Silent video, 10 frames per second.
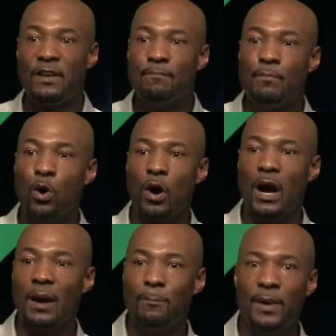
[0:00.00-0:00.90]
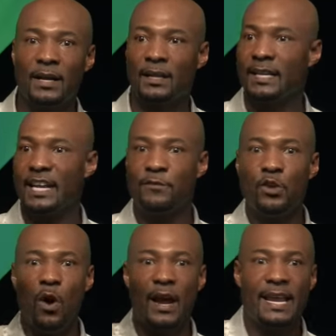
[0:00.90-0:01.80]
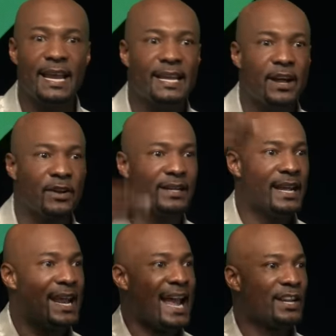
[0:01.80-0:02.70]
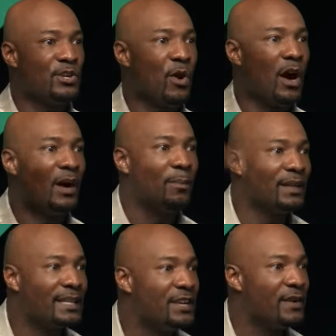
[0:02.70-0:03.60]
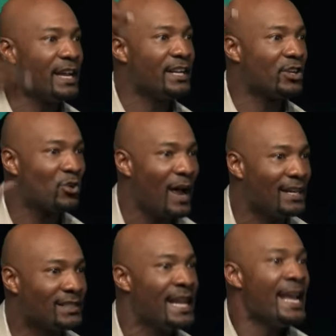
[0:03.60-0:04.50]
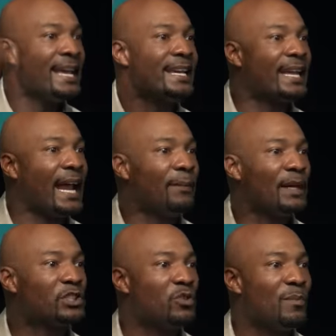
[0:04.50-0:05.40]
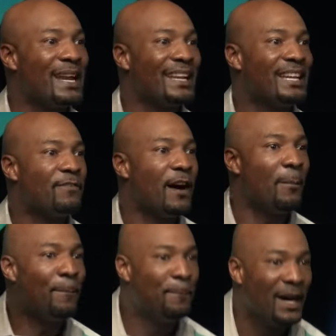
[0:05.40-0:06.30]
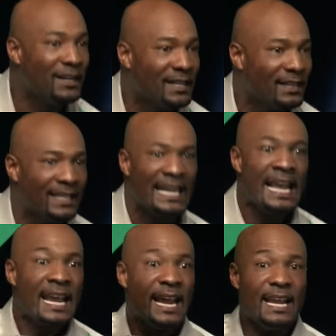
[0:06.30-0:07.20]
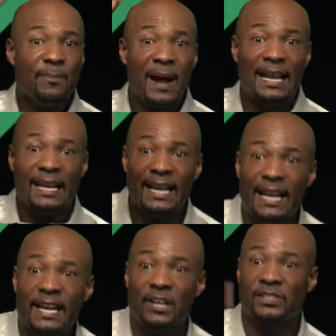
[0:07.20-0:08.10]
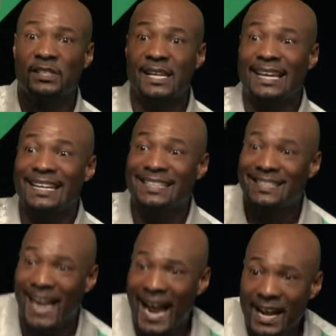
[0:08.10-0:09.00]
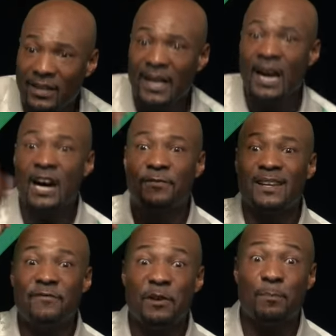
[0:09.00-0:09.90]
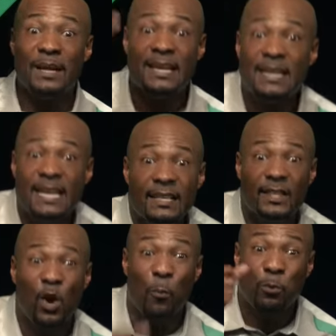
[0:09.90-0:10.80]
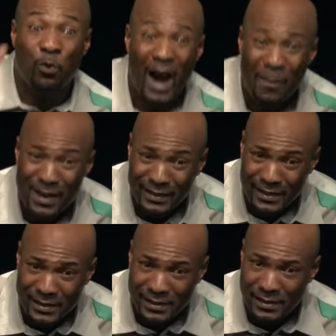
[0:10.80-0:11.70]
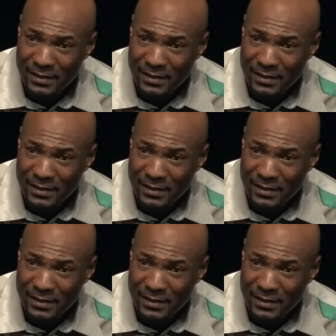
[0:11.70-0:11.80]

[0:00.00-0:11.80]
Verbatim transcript: it more abundantly. If you are in here today and you are a believer in Christ, He came that you may live abundantly. Anybody in here sick and tired of living beneath your promise?